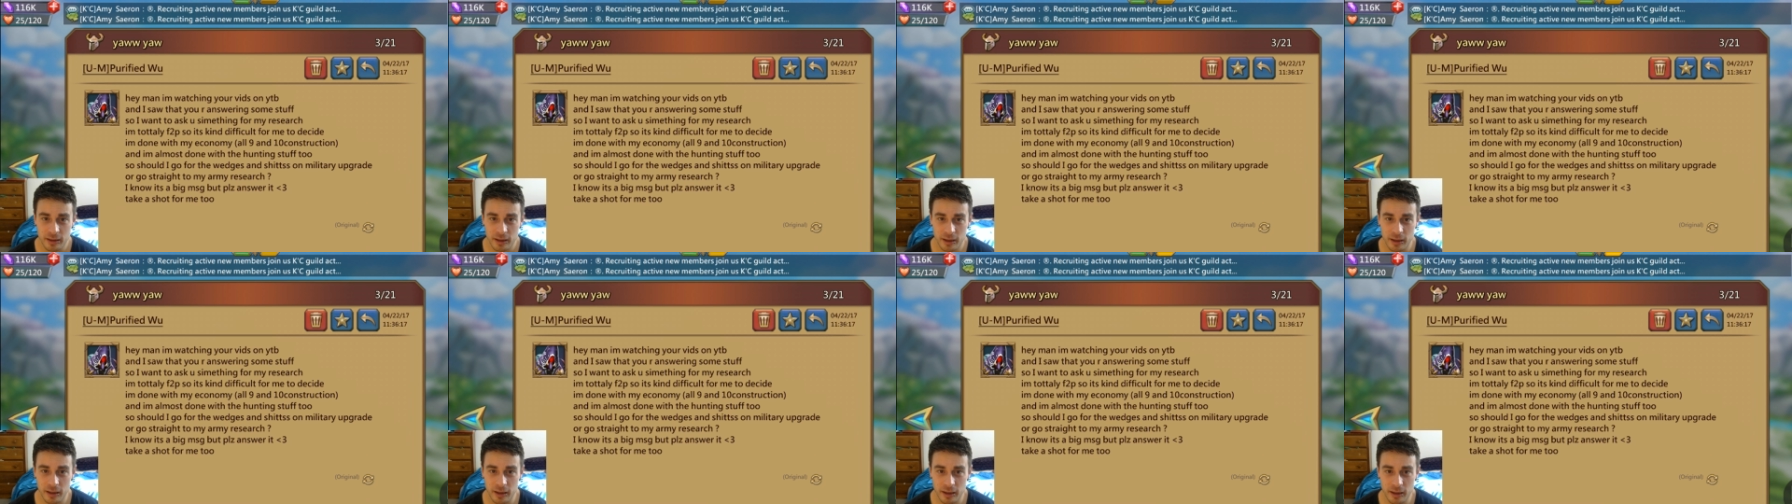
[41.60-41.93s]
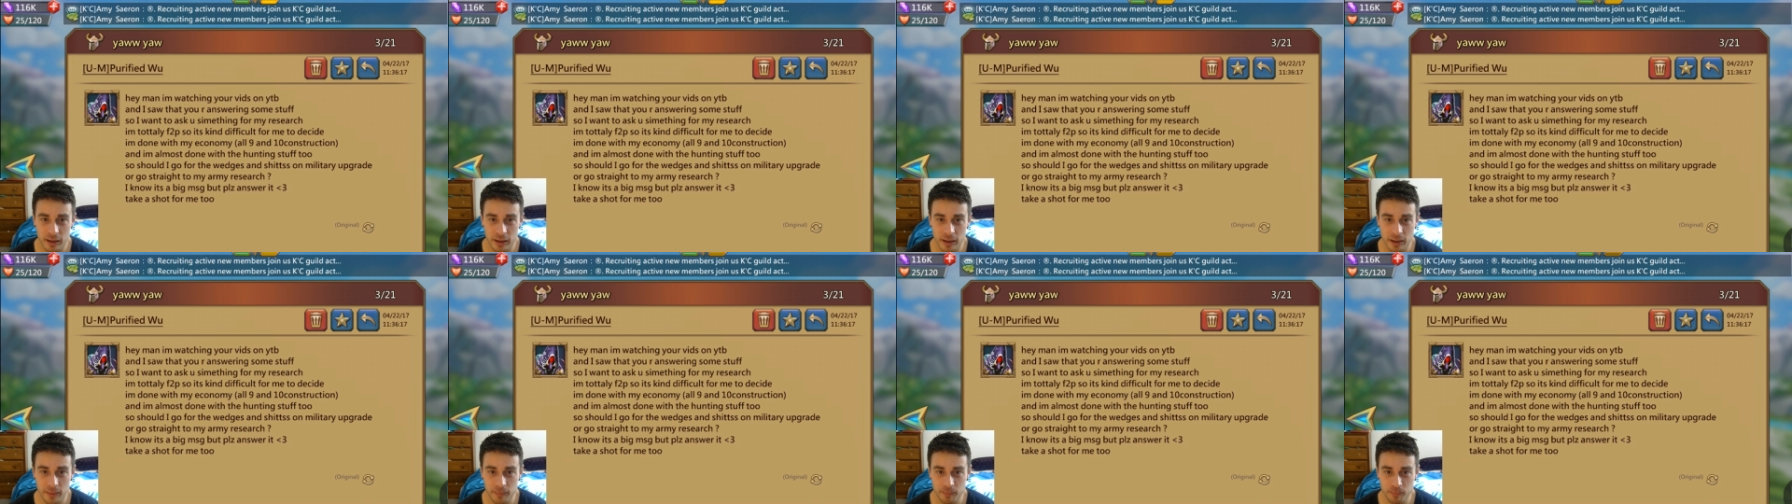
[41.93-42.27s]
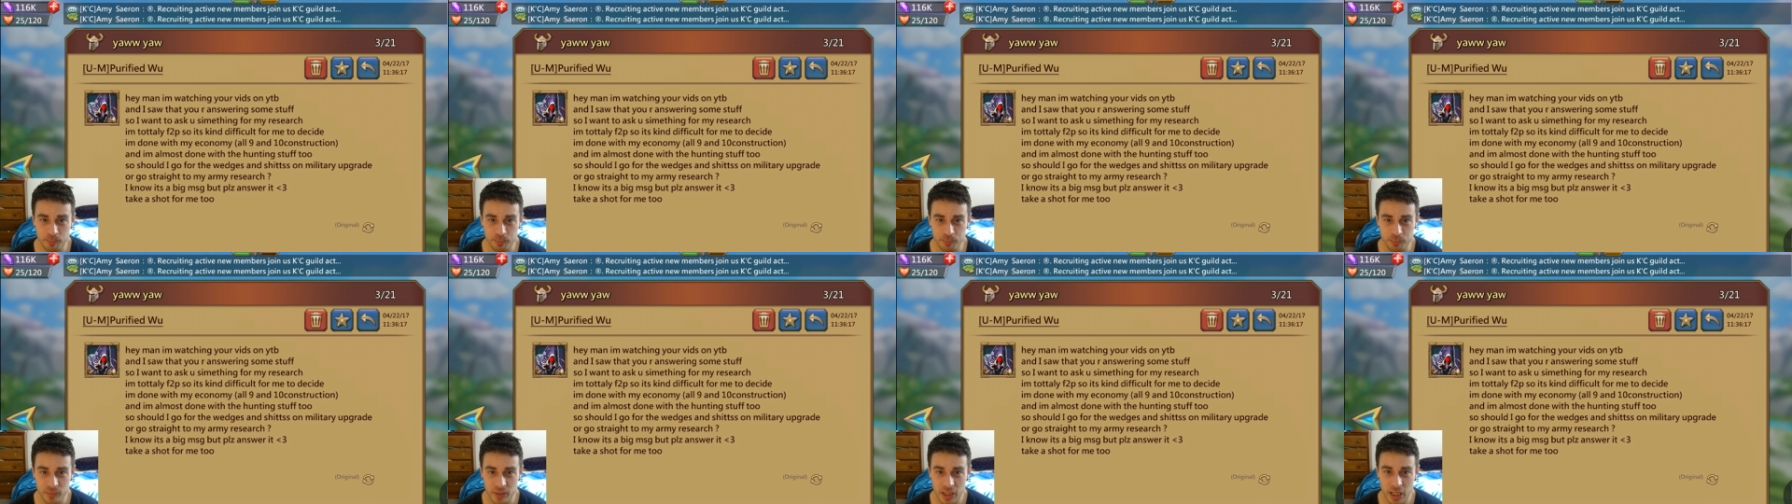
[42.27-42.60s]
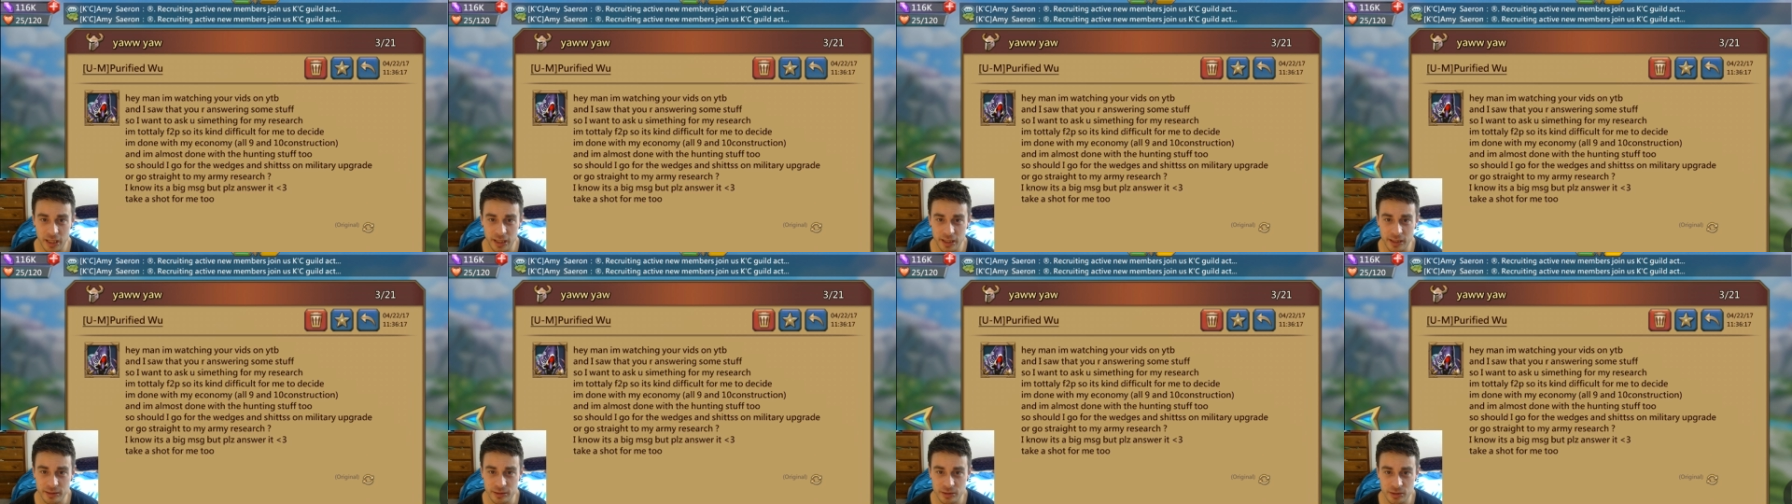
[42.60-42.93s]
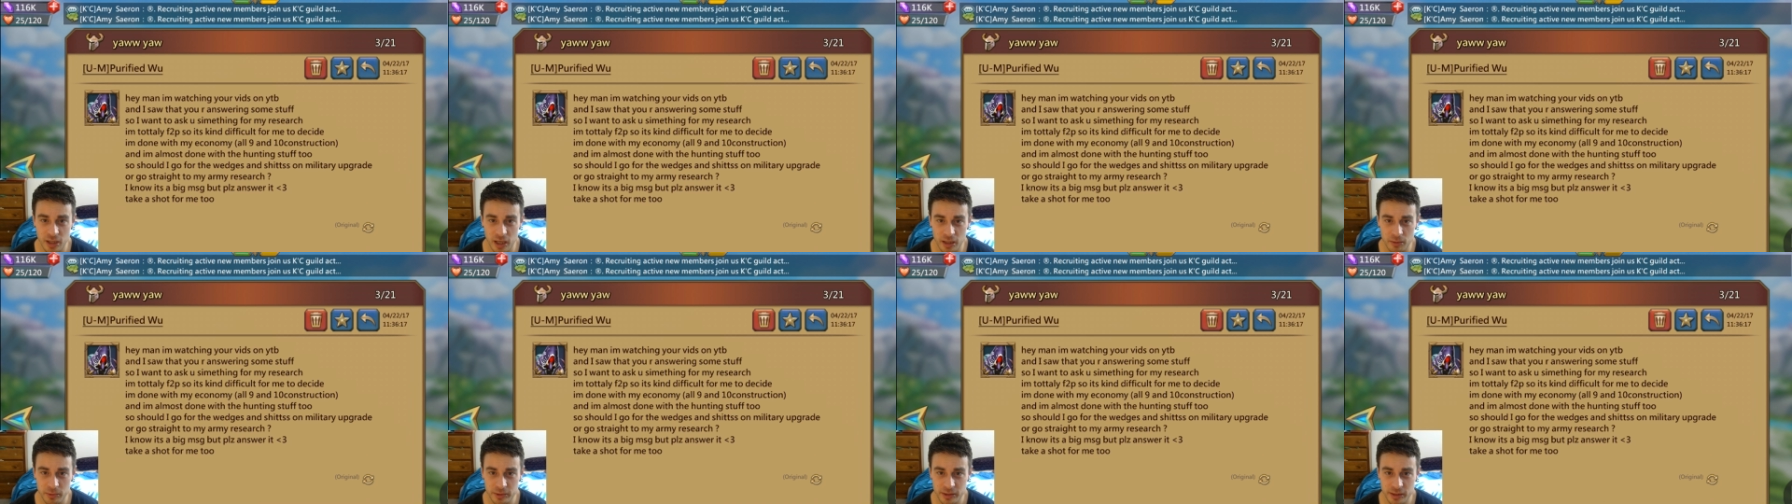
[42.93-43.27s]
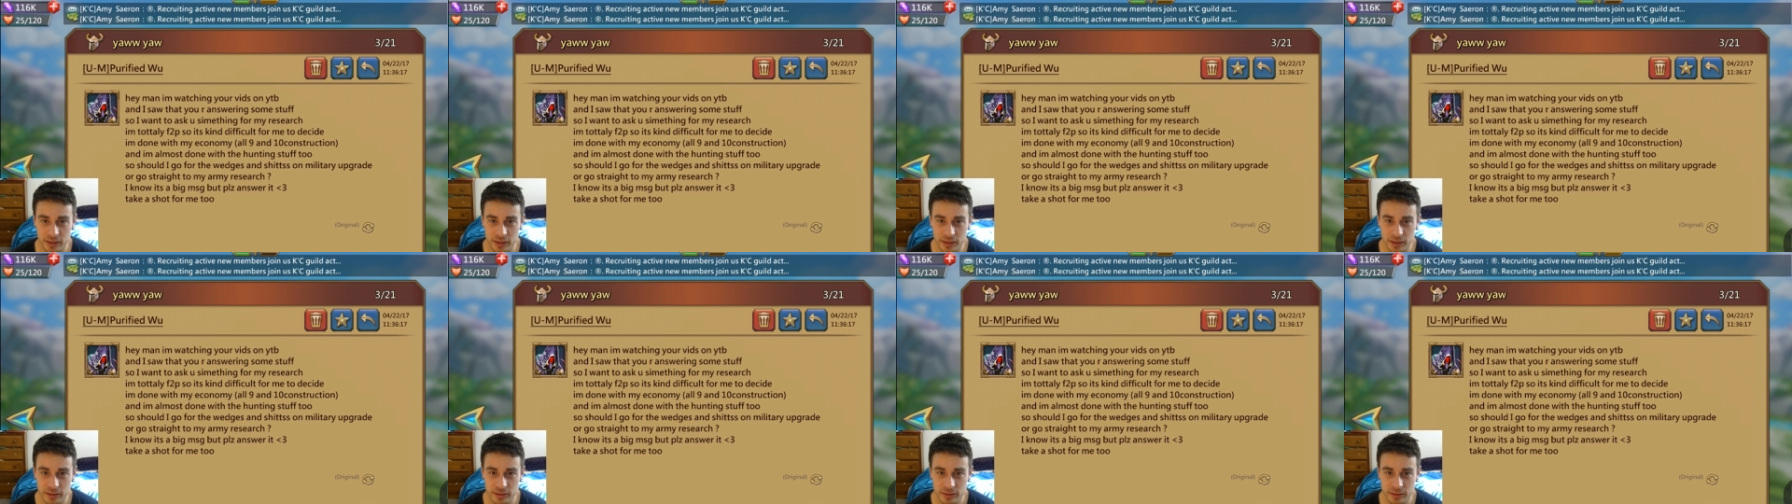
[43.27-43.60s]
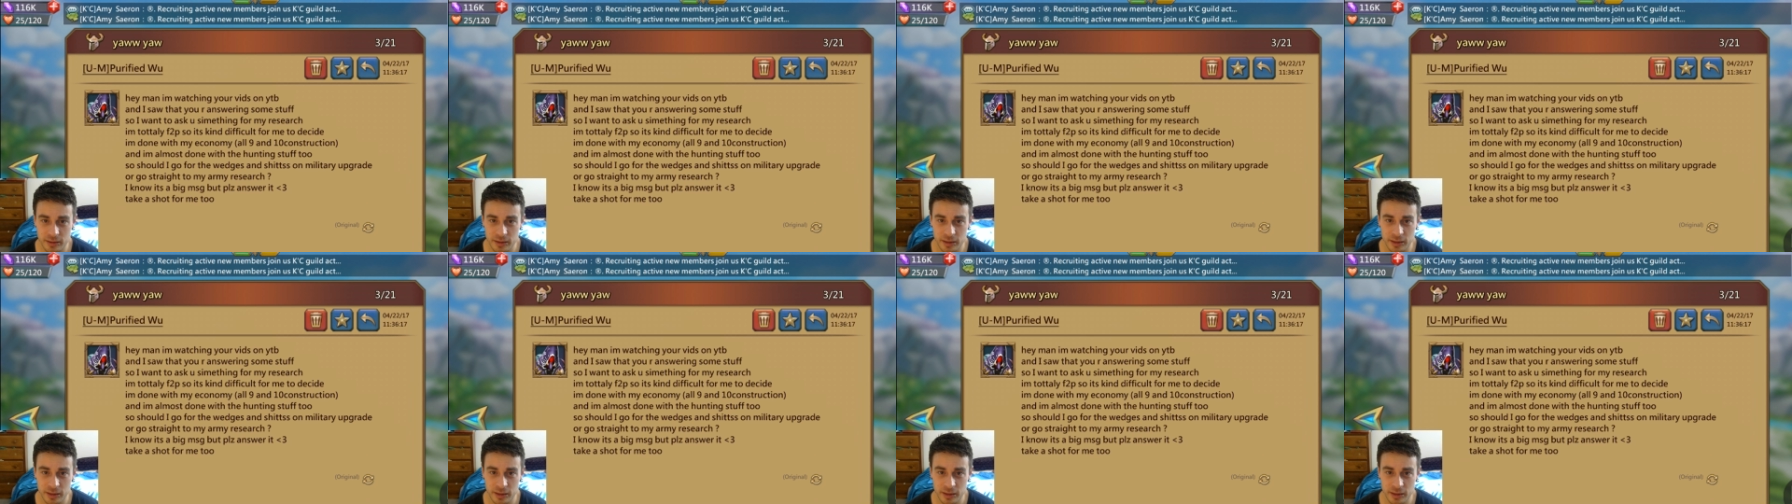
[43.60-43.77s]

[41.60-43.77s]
He's done with these.